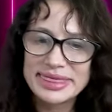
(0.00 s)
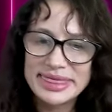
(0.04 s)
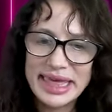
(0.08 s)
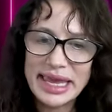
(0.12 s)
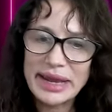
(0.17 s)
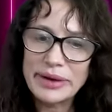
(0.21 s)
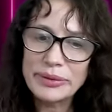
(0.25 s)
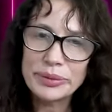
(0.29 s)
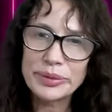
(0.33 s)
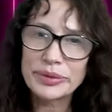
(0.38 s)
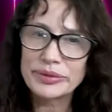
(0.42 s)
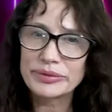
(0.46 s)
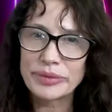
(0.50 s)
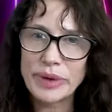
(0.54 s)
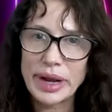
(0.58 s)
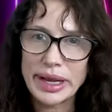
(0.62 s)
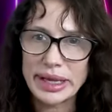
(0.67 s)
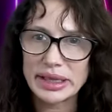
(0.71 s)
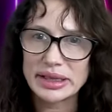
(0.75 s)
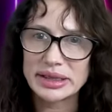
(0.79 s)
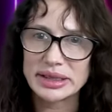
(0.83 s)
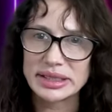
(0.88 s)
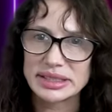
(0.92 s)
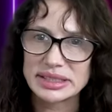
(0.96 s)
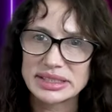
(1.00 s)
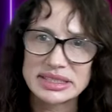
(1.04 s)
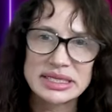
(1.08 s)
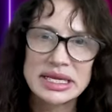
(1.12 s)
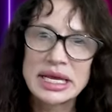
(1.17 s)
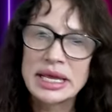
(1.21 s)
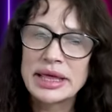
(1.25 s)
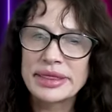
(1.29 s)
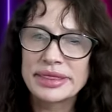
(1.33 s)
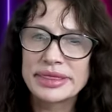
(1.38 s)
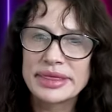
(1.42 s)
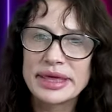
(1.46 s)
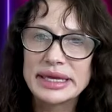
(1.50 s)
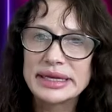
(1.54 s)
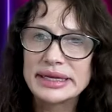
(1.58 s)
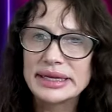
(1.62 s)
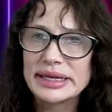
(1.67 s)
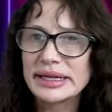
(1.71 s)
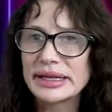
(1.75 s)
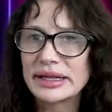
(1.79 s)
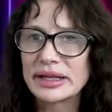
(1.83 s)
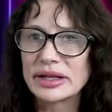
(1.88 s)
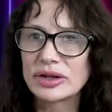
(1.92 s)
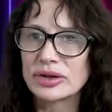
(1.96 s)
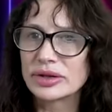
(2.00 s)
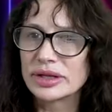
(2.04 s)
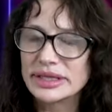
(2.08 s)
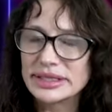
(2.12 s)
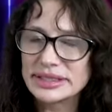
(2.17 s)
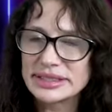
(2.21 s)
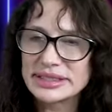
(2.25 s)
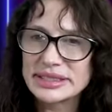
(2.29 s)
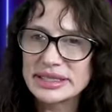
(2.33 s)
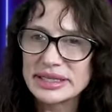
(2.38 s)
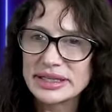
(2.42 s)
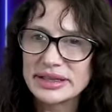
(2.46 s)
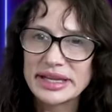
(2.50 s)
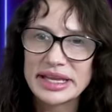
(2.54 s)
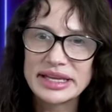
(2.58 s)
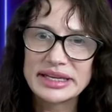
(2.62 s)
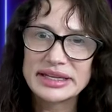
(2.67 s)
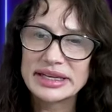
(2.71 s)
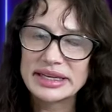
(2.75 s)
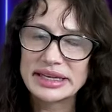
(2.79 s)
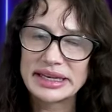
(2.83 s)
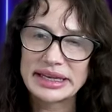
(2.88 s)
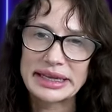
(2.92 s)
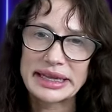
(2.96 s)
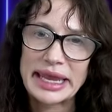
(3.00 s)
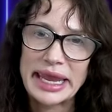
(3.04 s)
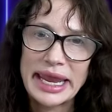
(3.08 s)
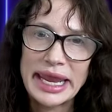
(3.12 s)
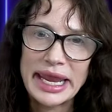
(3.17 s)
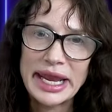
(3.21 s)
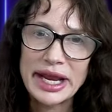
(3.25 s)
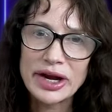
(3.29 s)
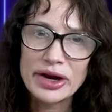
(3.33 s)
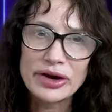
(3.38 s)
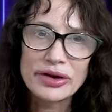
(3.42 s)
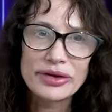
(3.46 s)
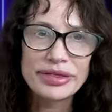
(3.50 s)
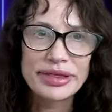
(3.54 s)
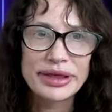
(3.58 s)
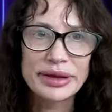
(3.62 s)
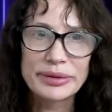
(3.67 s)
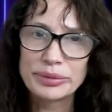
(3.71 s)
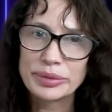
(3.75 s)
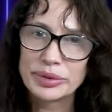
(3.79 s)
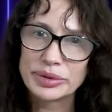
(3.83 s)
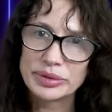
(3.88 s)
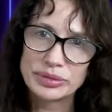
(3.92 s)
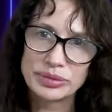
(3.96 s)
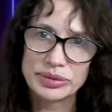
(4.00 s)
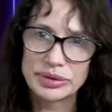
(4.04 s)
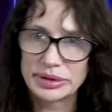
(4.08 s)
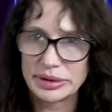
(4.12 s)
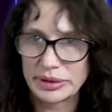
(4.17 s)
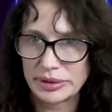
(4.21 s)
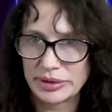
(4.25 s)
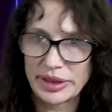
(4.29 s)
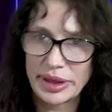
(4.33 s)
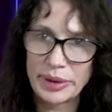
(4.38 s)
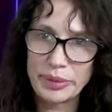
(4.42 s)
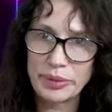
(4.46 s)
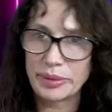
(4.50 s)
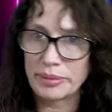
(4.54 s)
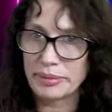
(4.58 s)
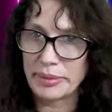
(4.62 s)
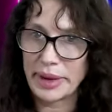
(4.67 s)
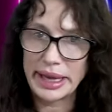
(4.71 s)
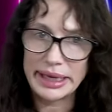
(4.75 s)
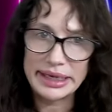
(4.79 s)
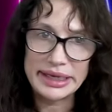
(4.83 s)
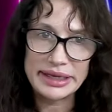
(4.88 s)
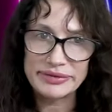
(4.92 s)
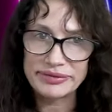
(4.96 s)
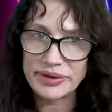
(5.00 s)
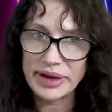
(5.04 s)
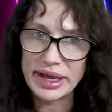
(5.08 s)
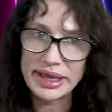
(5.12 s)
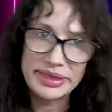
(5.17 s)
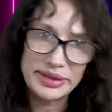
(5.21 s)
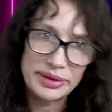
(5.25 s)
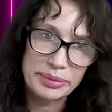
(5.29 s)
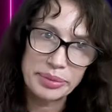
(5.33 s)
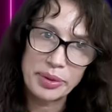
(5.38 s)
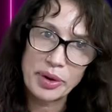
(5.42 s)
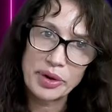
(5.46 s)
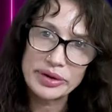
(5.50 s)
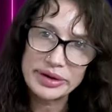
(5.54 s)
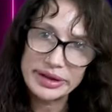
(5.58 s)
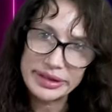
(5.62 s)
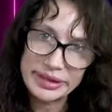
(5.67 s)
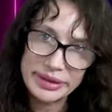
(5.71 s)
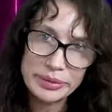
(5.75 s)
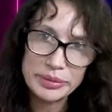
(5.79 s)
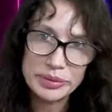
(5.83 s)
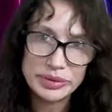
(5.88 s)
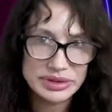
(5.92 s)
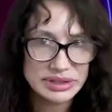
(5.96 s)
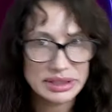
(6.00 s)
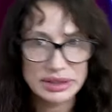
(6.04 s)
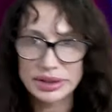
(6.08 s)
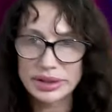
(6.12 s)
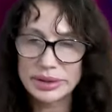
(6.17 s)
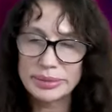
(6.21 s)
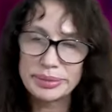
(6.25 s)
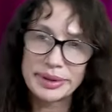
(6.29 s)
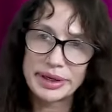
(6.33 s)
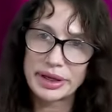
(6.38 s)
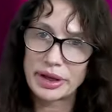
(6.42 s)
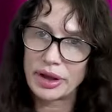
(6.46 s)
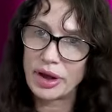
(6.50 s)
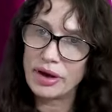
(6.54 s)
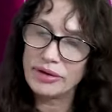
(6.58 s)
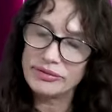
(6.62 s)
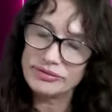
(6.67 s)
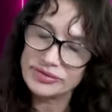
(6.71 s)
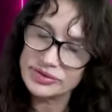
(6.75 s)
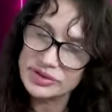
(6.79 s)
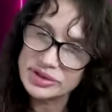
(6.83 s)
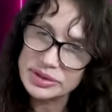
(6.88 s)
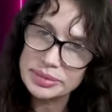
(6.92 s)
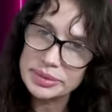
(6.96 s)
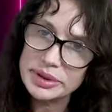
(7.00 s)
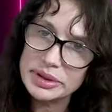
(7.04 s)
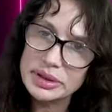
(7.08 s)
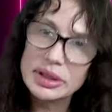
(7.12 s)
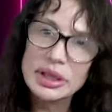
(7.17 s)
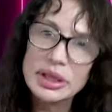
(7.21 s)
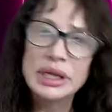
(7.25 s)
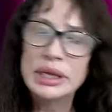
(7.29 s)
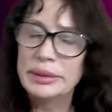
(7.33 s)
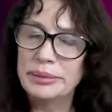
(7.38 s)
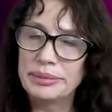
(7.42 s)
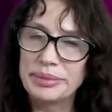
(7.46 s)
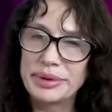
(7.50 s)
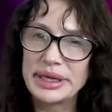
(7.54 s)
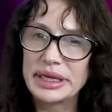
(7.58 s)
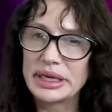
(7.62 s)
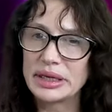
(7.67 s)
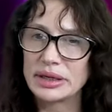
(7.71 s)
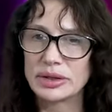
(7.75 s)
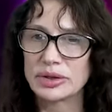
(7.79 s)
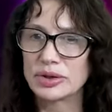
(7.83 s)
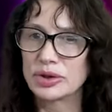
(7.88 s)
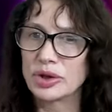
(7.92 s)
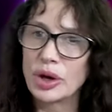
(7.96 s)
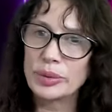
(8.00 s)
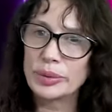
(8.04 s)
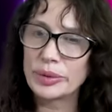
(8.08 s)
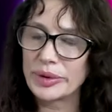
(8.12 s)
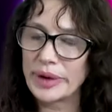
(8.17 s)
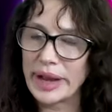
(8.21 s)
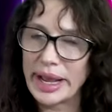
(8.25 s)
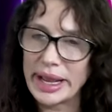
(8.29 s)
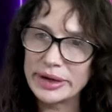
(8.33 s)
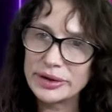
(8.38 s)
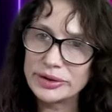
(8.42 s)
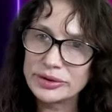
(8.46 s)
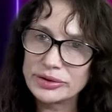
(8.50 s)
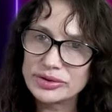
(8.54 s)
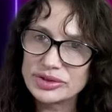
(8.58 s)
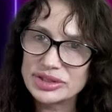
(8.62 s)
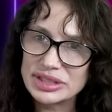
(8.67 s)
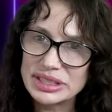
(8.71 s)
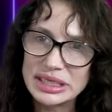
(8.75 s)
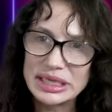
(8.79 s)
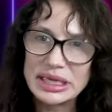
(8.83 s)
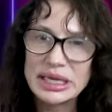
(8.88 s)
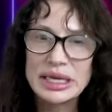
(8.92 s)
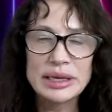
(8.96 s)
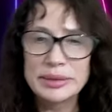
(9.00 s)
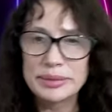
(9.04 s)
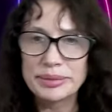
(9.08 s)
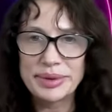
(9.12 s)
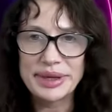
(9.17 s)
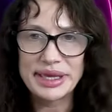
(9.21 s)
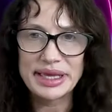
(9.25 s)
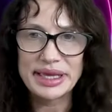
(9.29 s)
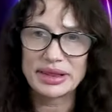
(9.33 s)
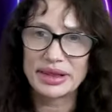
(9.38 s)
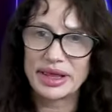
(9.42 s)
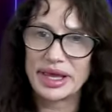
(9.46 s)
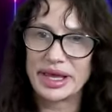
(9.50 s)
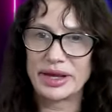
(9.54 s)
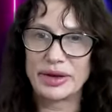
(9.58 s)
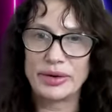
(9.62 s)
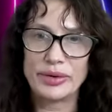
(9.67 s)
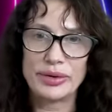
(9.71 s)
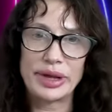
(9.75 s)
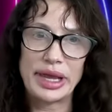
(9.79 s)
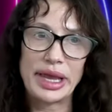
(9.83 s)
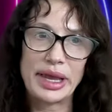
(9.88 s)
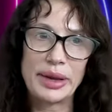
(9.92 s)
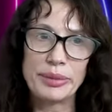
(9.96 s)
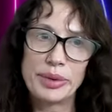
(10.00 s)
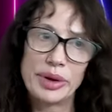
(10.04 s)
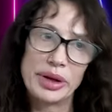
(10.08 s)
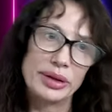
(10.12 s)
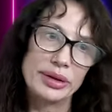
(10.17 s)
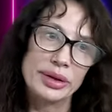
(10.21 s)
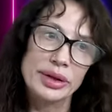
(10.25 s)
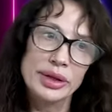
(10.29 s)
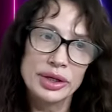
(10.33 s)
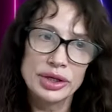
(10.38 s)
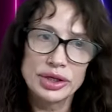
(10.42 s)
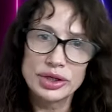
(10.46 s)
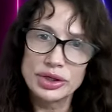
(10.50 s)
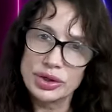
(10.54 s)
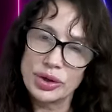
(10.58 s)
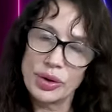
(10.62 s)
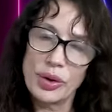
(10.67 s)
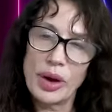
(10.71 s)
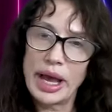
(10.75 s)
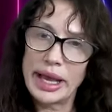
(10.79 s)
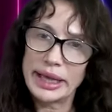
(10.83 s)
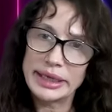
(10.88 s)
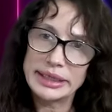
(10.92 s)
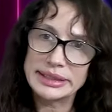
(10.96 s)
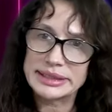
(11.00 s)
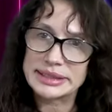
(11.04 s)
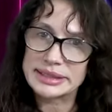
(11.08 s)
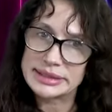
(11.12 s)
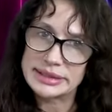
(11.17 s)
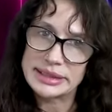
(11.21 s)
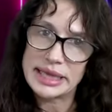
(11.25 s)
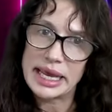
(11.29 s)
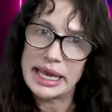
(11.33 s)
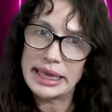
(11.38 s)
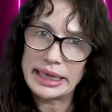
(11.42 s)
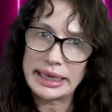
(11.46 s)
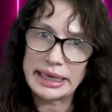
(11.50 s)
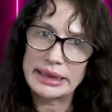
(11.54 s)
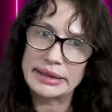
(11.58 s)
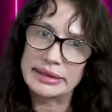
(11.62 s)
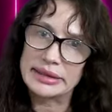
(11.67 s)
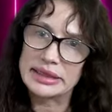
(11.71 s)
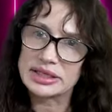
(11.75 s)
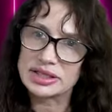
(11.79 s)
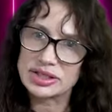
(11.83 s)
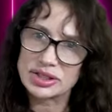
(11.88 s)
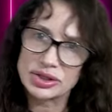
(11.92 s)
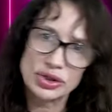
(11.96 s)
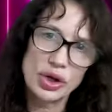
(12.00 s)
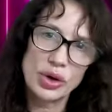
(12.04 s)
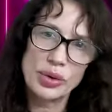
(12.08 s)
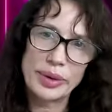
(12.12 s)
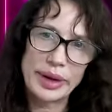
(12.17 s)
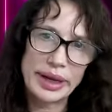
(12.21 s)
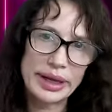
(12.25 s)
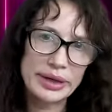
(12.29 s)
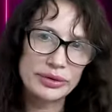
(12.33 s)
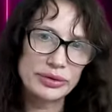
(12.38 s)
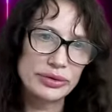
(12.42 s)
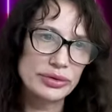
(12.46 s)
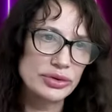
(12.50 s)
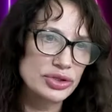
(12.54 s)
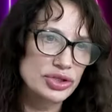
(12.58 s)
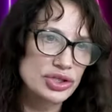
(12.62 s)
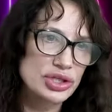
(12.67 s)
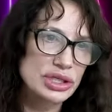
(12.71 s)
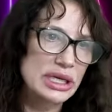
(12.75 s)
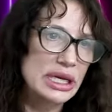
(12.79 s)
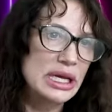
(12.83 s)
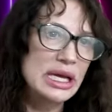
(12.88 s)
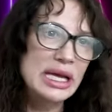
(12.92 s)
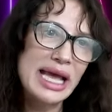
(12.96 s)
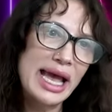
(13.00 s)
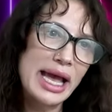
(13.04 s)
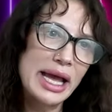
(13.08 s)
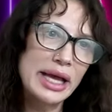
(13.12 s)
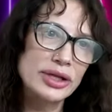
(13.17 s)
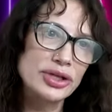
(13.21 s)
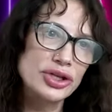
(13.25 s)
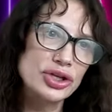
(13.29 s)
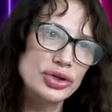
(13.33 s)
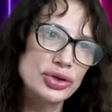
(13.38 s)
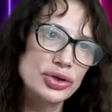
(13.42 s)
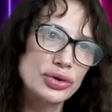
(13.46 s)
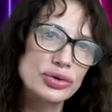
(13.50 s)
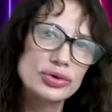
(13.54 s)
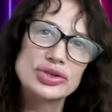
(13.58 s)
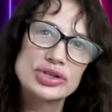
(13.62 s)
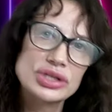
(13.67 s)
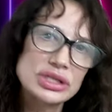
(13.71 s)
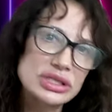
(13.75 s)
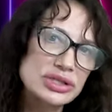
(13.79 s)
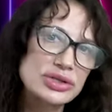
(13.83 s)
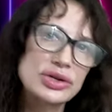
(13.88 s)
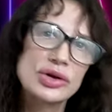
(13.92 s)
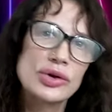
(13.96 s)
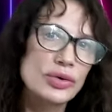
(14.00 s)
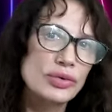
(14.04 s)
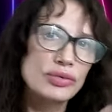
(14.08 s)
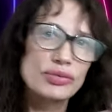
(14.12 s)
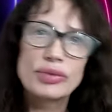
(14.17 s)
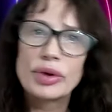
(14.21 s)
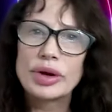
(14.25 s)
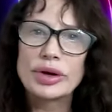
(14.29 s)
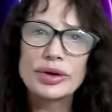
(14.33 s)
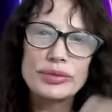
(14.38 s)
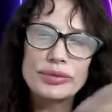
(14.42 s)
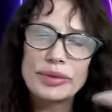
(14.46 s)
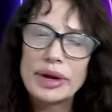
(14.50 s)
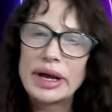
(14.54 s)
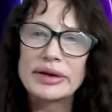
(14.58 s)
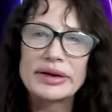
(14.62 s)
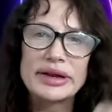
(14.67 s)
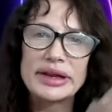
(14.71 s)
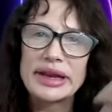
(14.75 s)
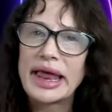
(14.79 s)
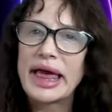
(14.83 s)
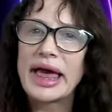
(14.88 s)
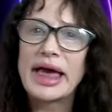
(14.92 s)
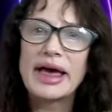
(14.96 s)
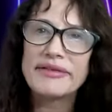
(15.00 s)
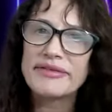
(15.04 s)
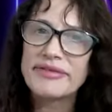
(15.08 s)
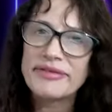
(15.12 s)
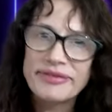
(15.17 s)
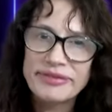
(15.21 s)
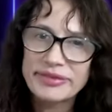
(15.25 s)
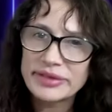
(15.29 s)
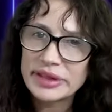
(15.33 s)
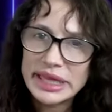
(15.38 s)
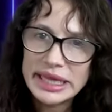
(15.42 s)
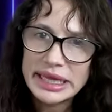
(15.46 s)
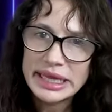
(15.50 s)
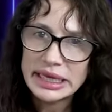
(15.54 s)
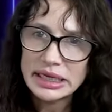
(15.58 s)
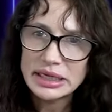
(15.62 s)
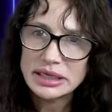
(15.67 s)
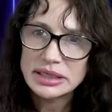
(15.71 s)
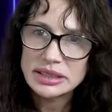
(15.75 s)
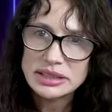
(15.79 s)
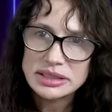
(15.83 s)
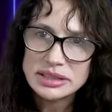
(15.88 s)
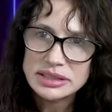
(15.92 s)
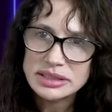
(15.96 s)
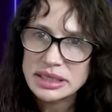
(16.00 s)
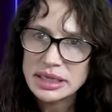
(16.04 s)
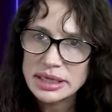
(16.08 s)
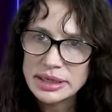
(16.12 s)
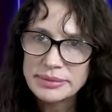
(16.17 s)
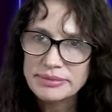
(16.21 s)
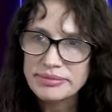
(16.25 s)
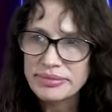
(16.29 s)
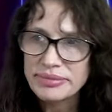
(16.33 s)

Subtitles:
they were reckless. They didn't listen. They didn't care. They were mighty fine. And part of them was a little bit comfortable being in a lower energy, being like, okay, well, I could stay in this low energy and just run around and have flings